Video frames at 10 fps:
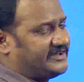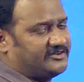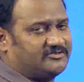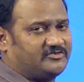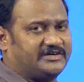
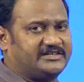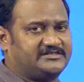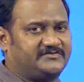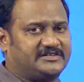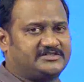figure out what is
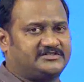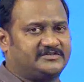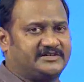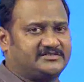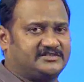the first
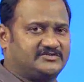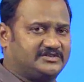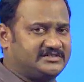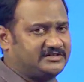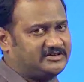term as well as
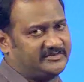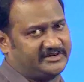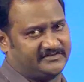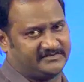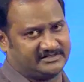what is the
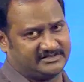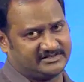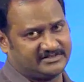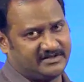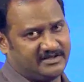common
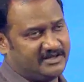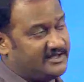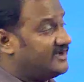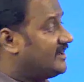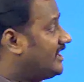difference.
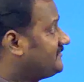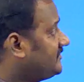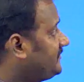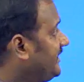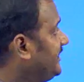
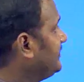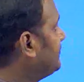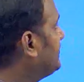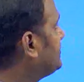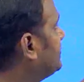After finding
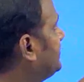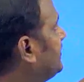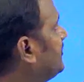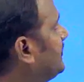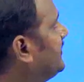the first term
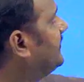and common